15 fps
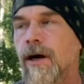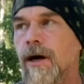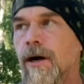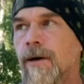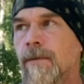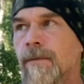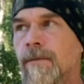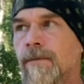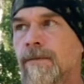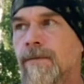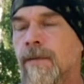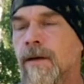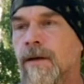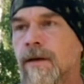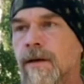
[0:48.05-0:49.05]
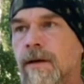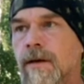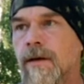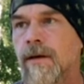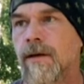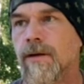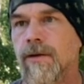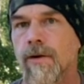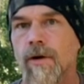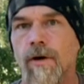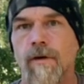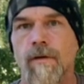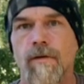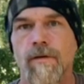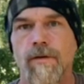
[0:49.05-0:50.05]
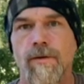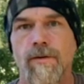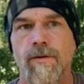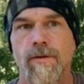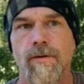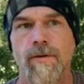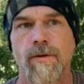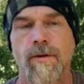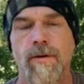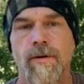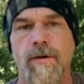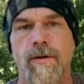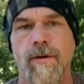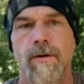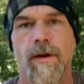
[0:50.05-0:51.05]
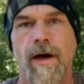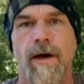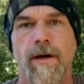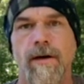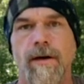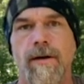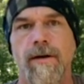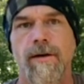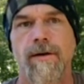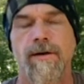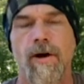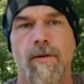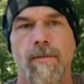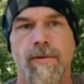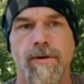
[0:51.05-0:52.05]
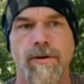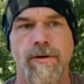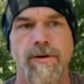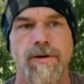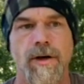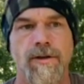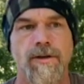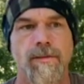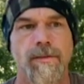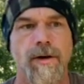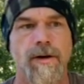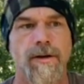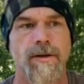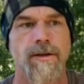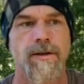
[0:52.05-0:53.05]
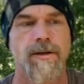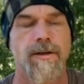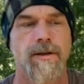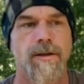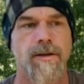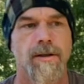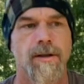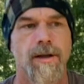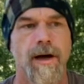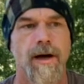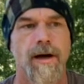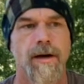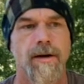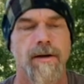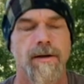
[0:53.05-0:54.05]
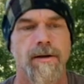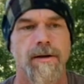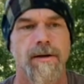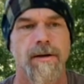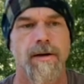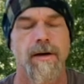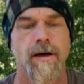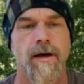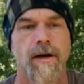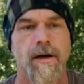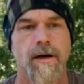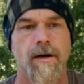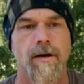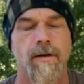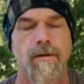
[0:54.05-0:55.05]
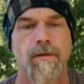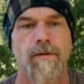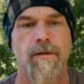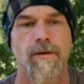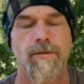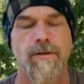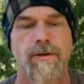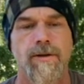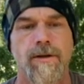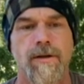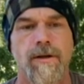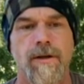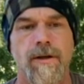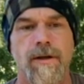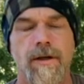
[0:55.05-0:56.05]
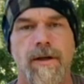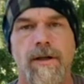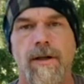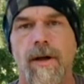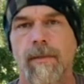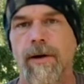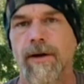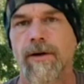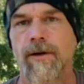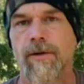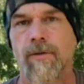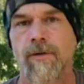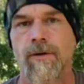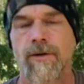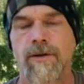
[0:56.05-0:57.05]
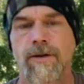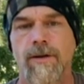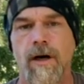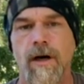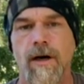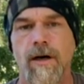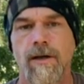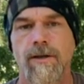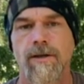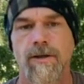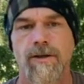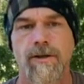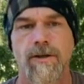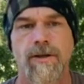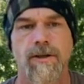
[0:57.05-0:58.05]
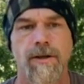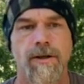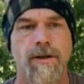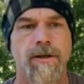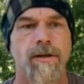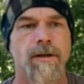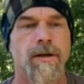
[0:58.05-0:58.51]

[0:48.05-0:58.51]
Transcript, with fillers: Um, there are a few that don't produce nuts or berries that or fruits that make good ones, uh, such as cedar.